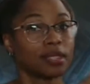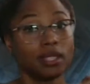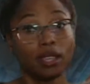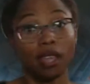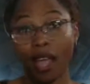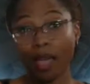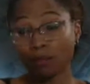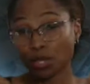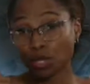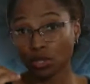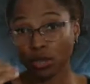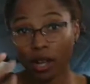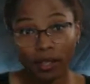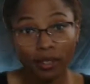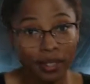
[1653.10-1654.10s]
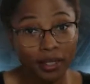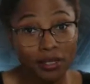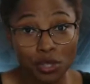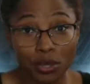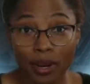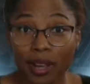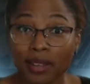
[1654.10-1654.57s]
I'm struggling,
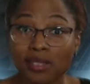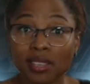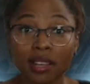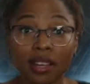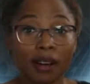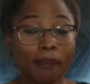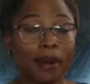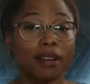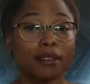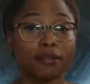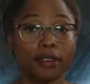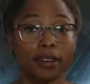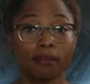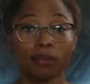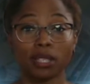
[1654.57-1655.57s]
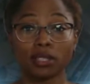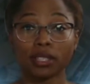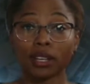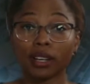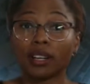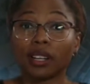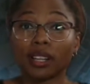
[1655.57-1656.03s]
trying to come back from
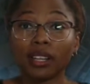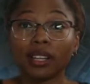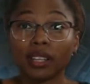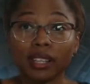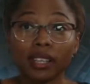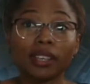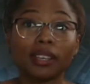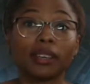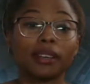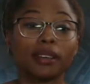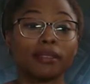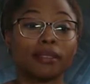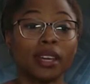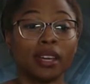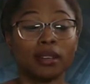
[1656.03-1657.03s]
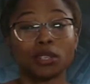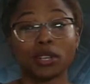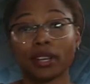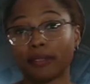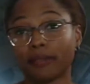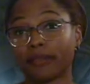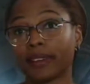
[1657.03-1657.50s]
maternity leave,
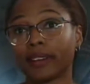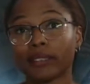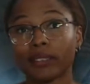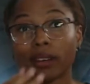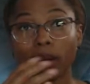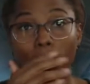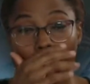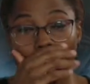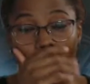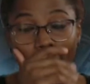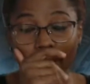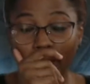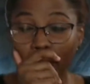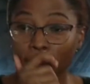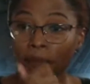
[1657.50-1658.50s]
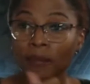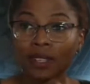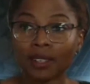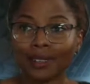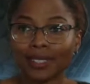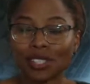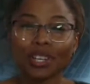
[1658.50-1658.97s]
trying to figure out, okay,
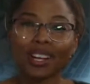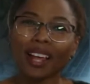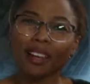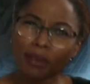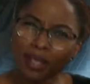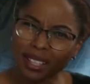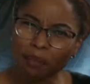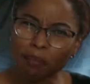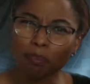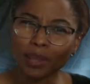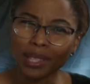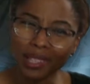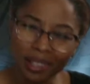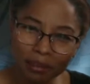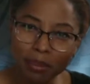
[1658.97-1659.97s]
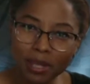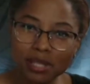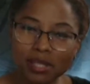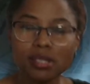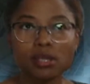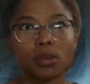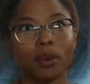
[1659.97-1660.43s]
should I really be in
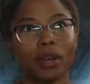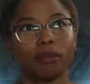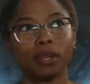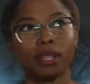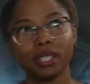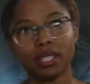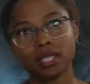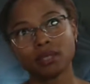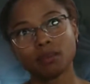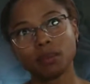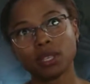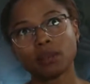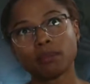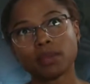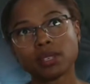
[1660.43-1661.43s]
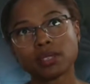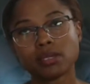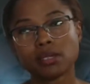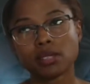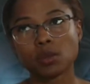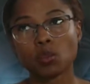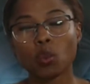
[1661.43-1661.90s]
business? Do I really need to be in
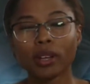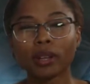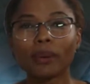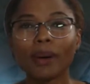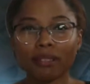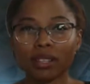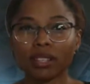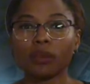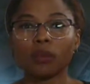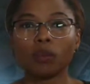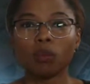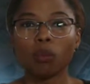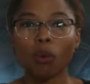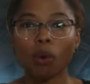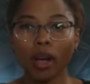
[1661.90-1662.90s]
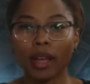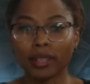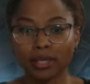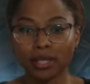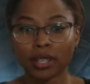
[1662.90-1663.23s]
business? What do I really want?